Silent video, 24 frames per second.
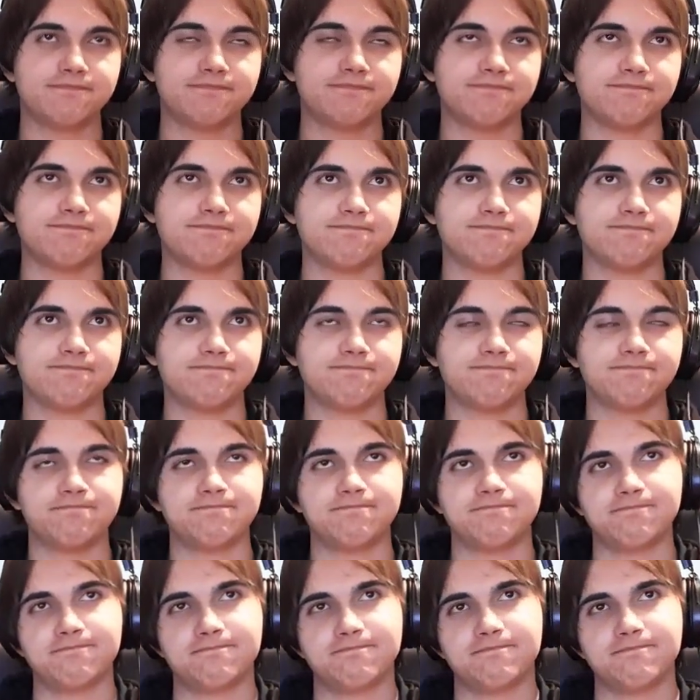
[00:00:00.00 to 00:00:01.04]

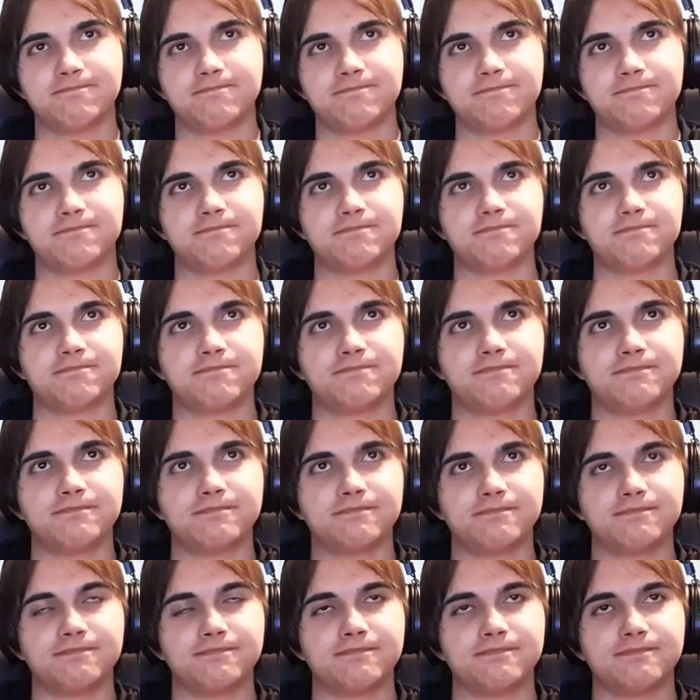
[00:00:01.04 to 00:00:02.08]

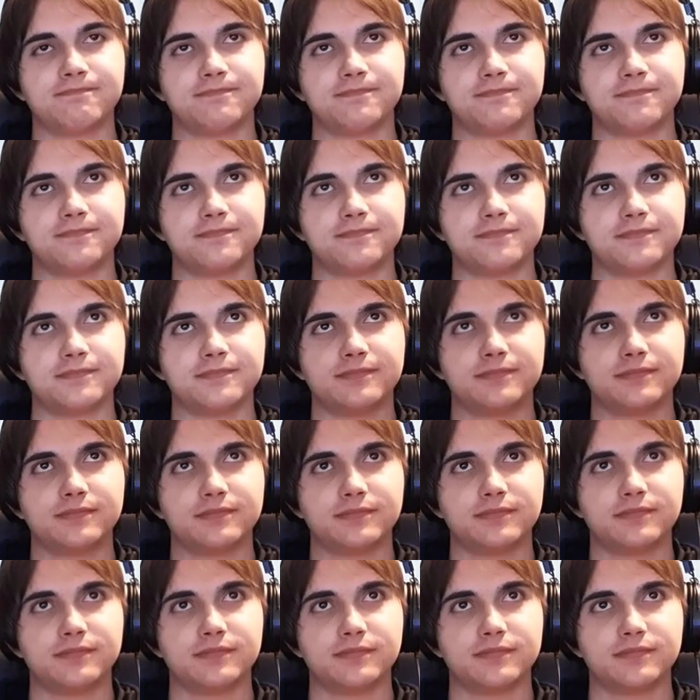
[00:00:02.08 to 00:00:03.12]

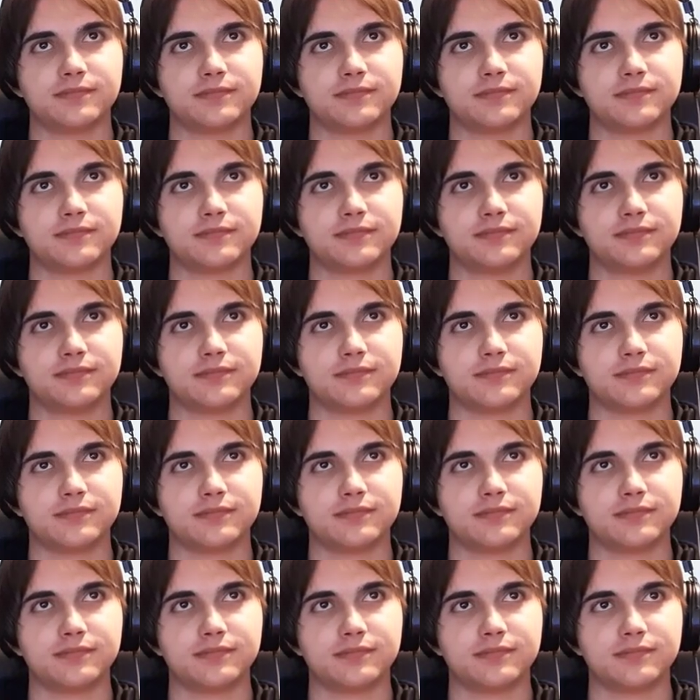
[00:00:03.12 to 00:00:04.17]

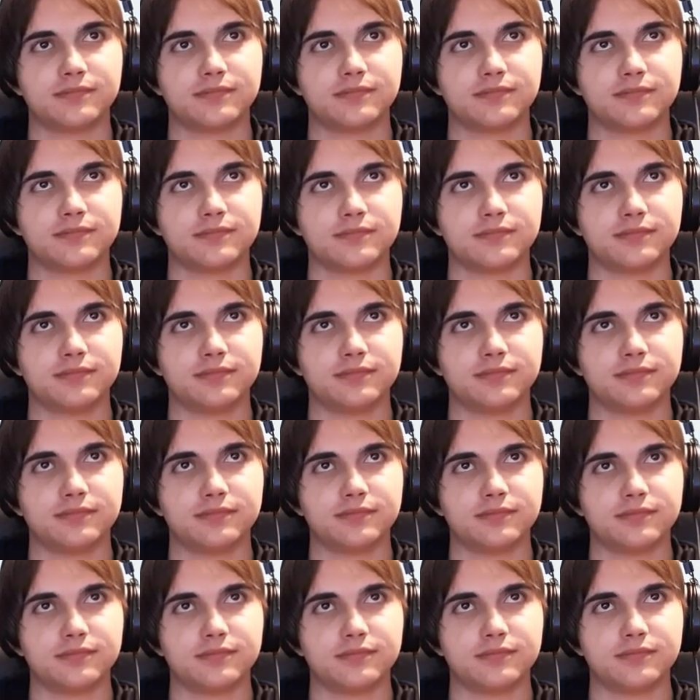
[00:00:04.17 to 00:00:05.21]

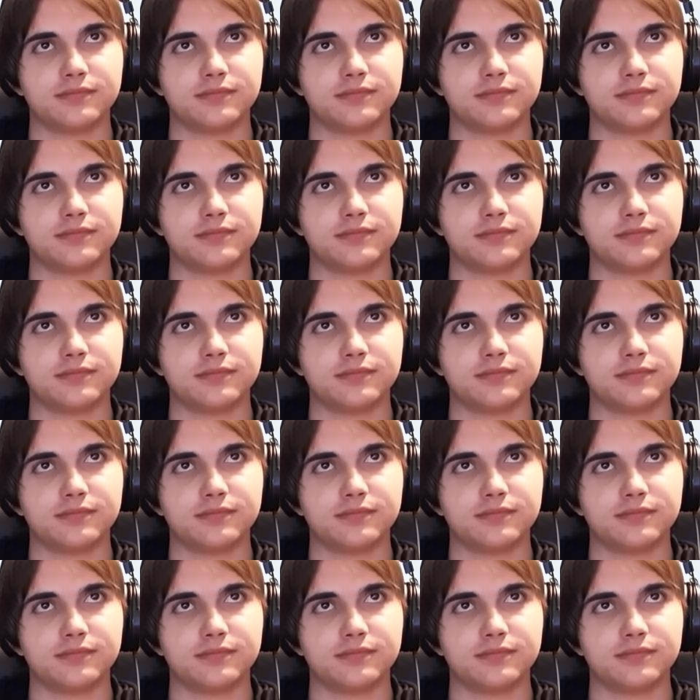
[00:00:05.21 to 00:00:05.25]
[no speech]